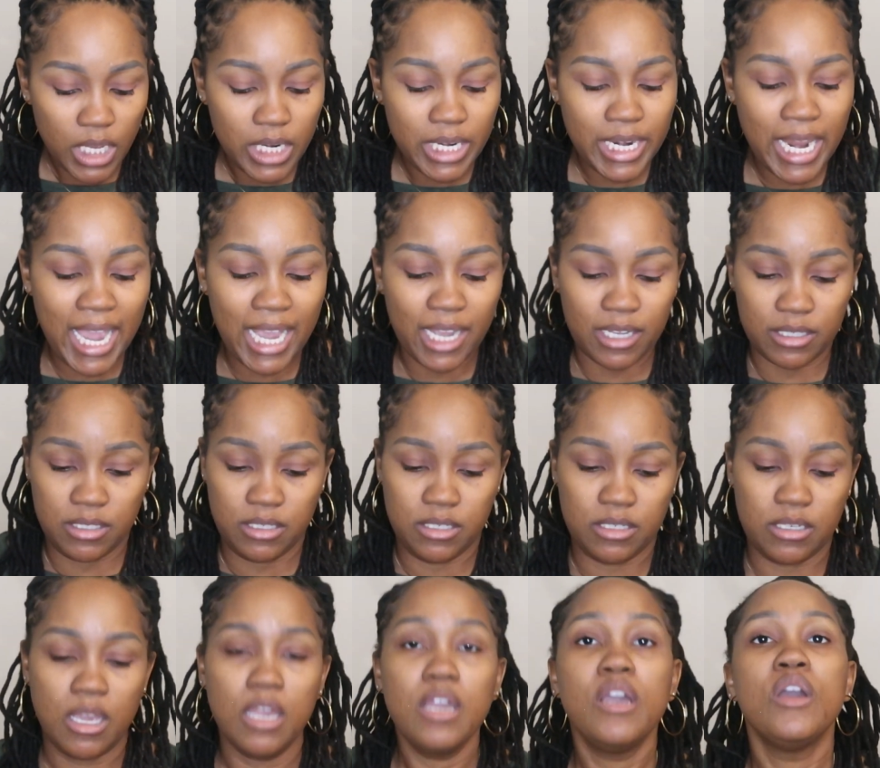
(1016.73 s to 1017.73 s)
Next,
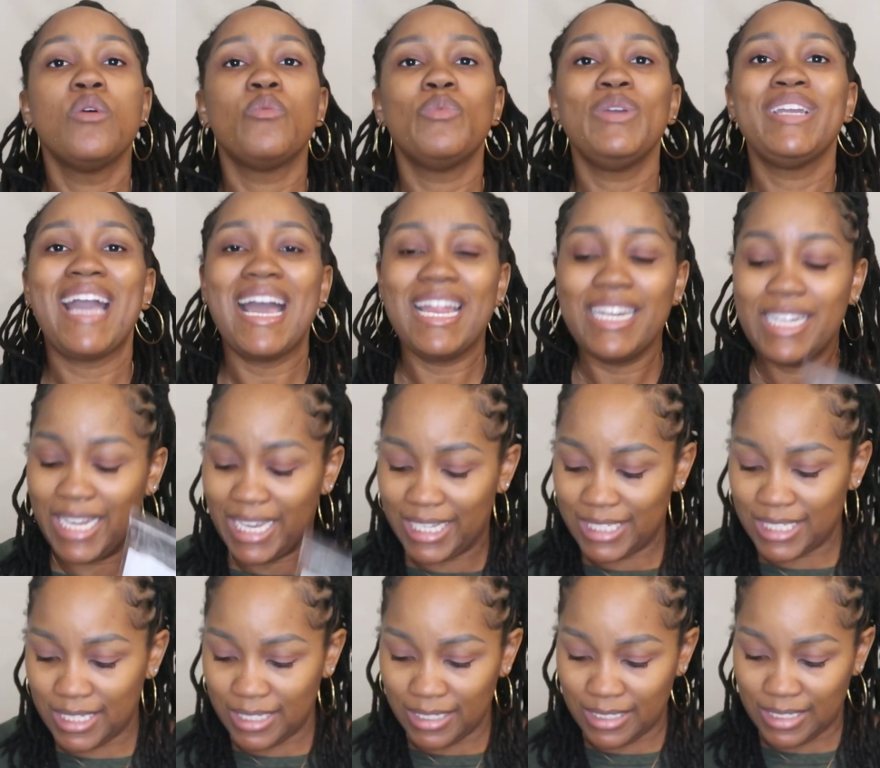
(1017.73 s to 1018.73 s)
we got
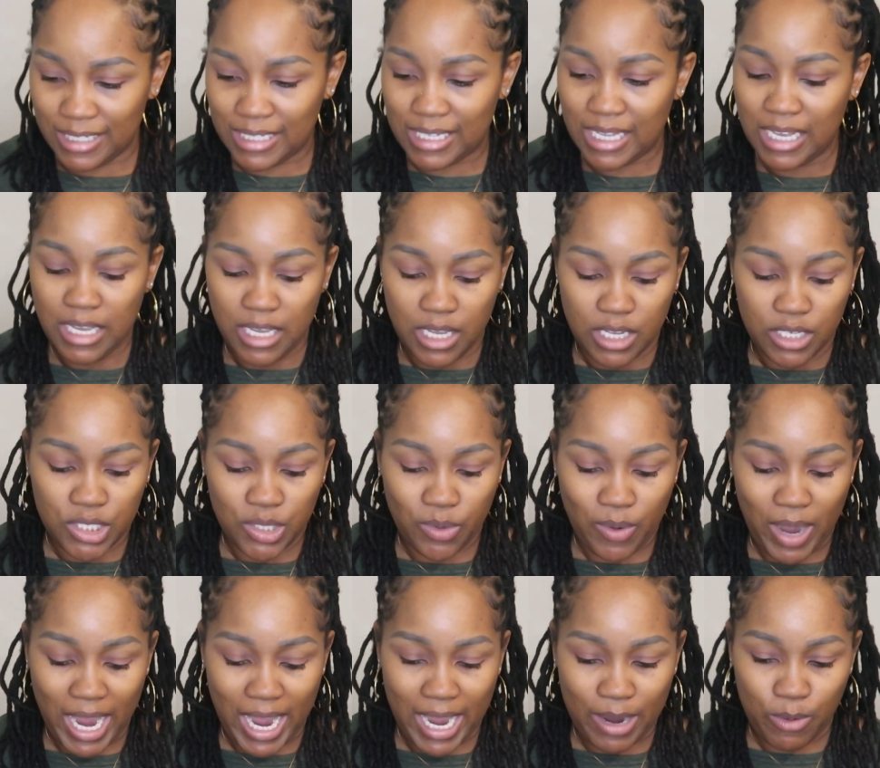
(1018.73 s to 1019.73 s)
Dessa's. So
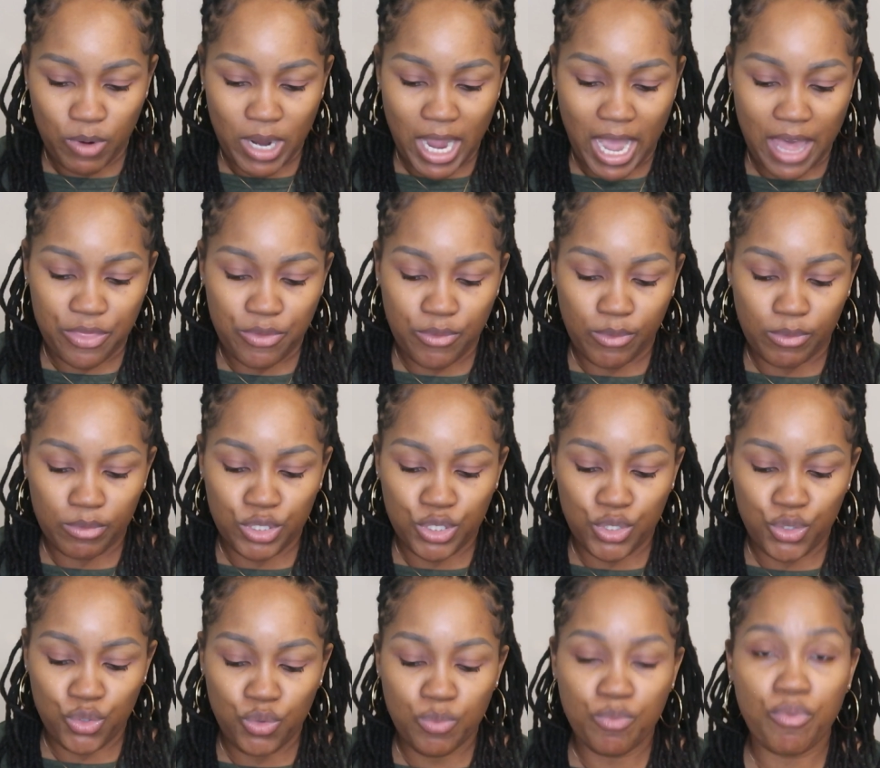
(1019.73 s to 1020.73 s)
I got through
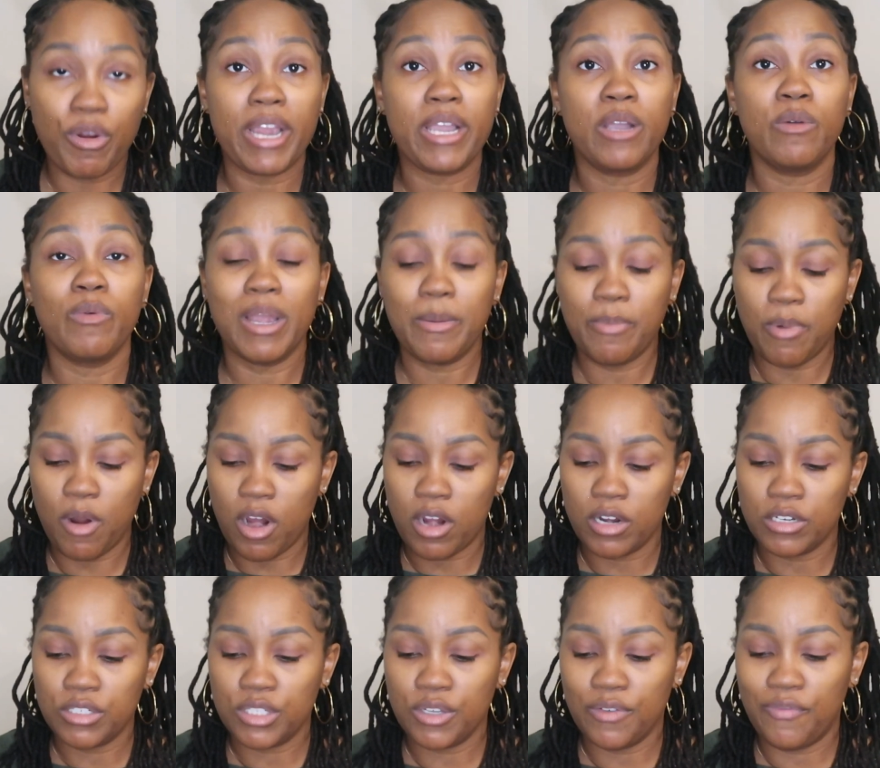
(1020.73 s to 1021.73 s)
2 breakaway
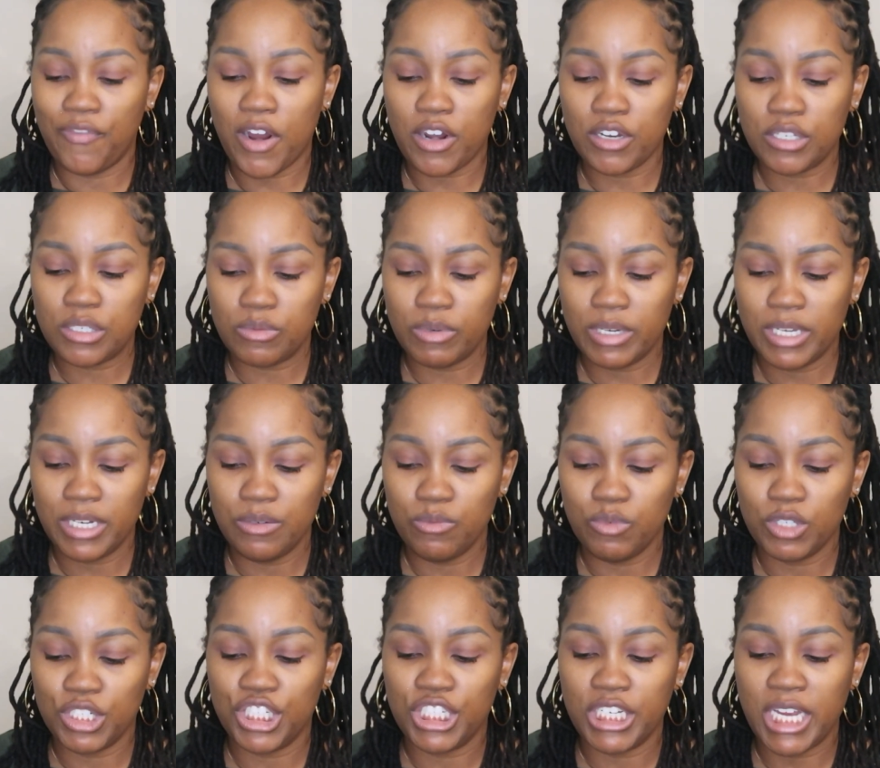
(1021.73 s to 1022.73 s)
bars. The first one
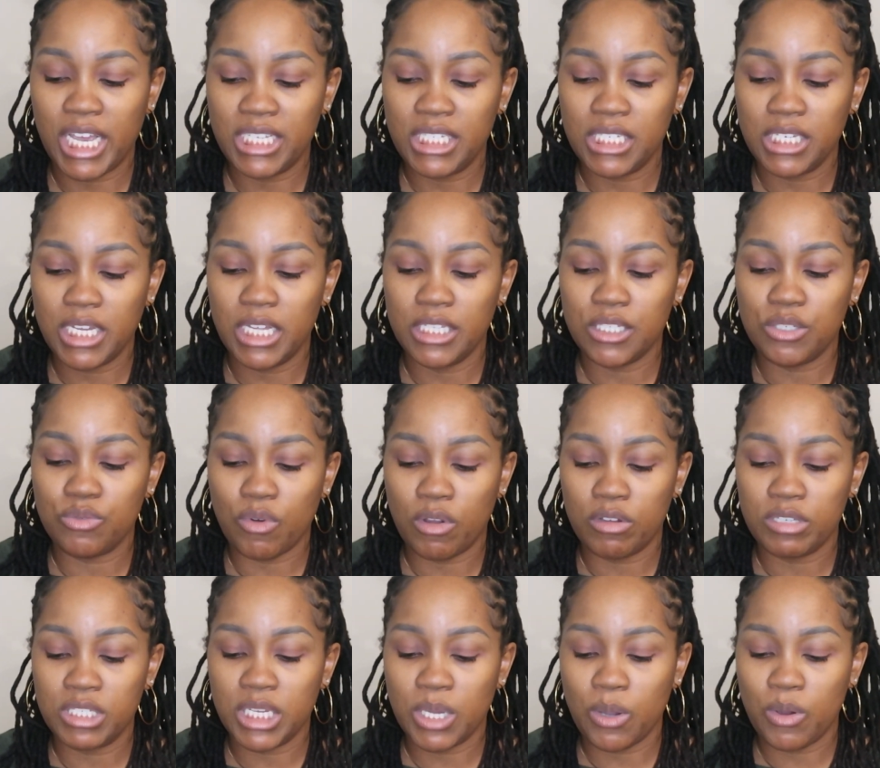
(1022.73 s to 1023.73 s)
was chestnuts
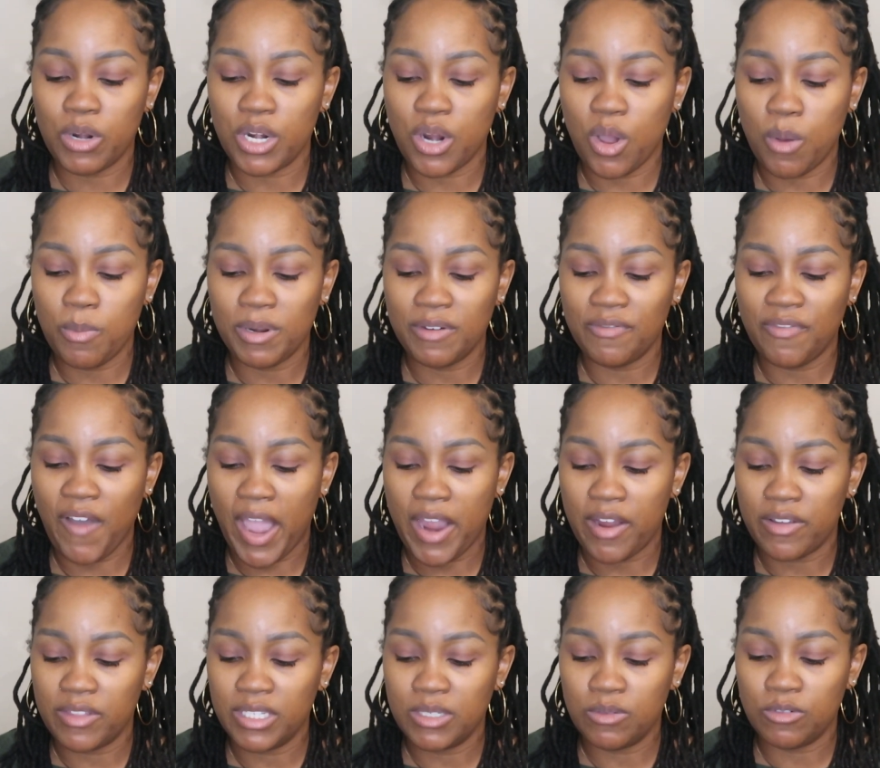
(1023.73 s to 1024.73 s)
roasting on an open
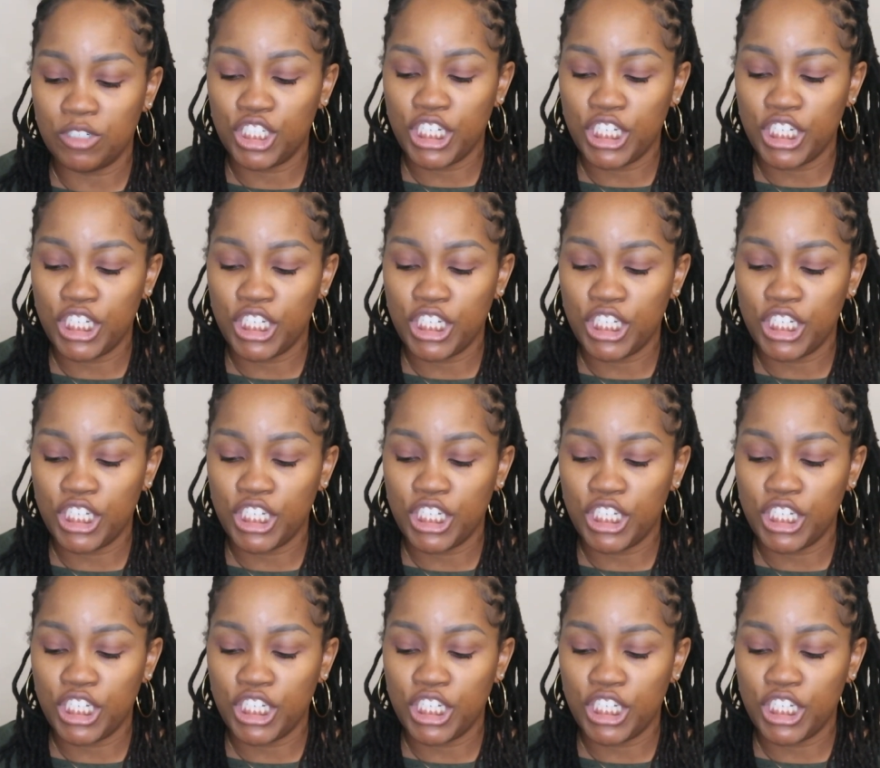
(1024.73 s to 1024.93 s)
fire. This was